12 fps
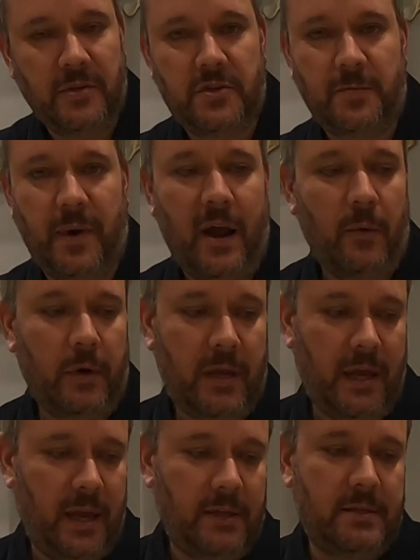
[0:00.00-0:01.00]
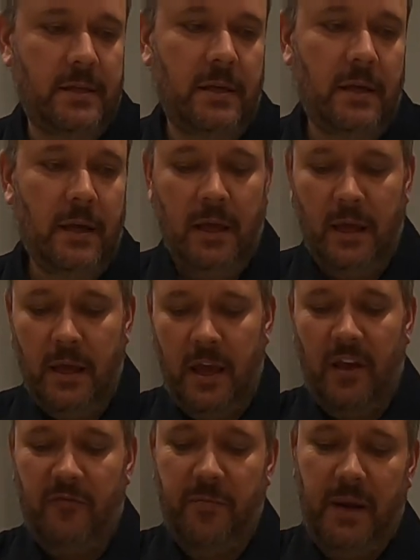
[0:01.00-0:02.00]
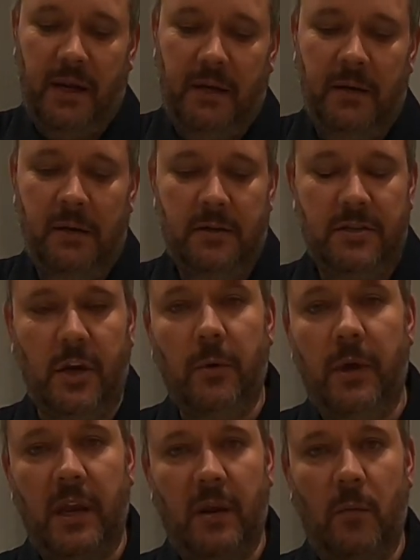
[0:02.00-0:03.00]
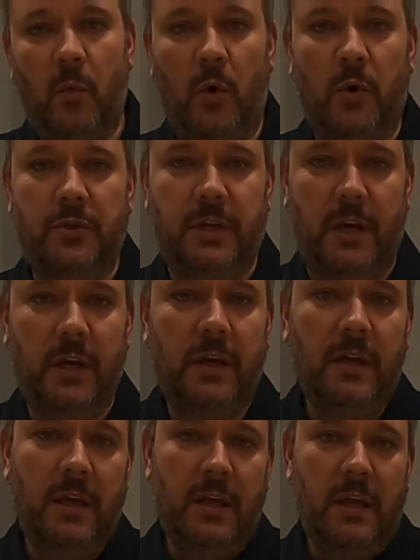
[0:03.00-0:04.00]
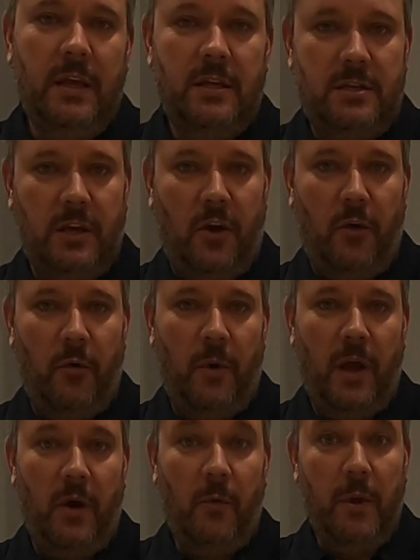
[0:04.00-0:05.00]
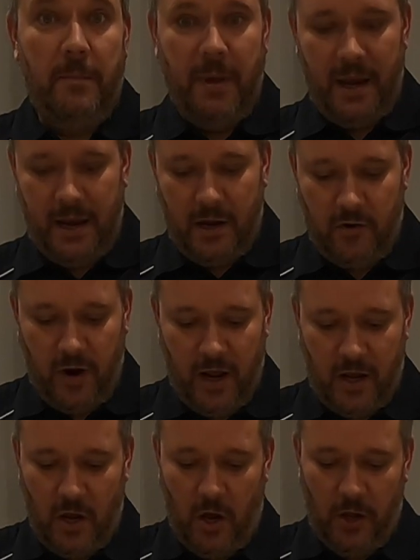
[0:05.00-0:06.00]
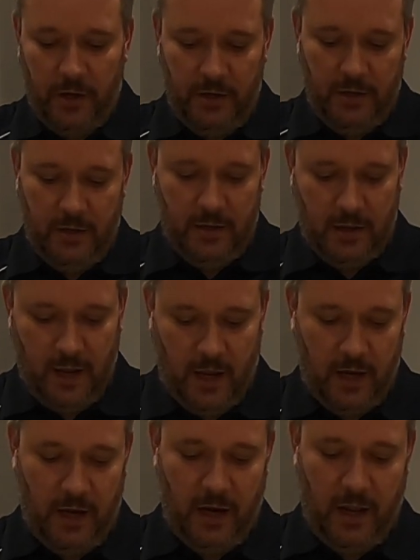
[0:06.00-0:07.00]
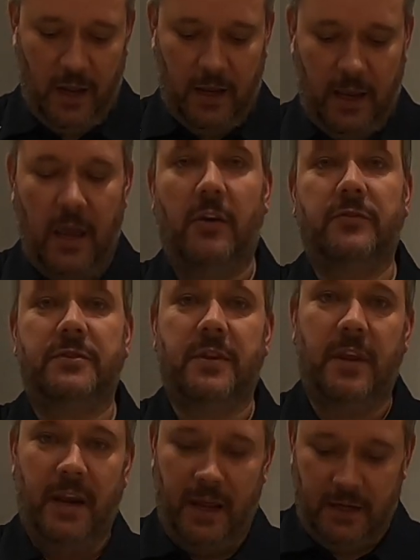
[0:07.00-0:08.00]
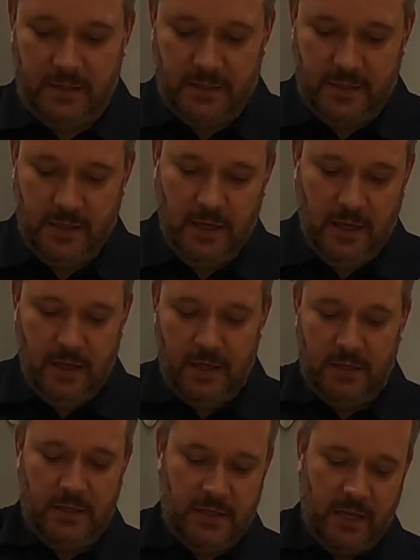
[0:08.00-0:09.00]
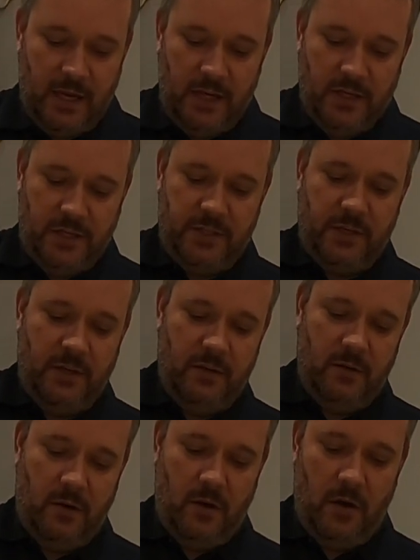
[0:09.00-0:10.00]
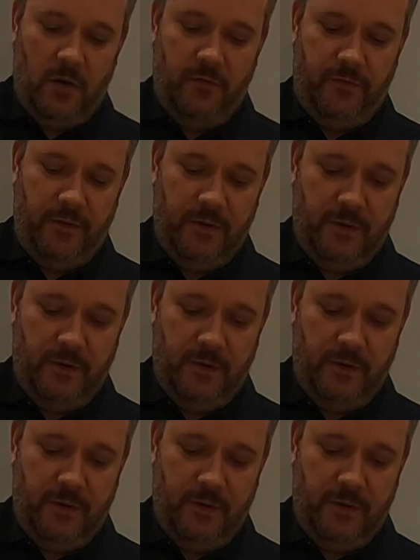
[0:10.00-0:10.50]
Sprout Kit have been soaking in water. So we better crack on and get on to the next stages of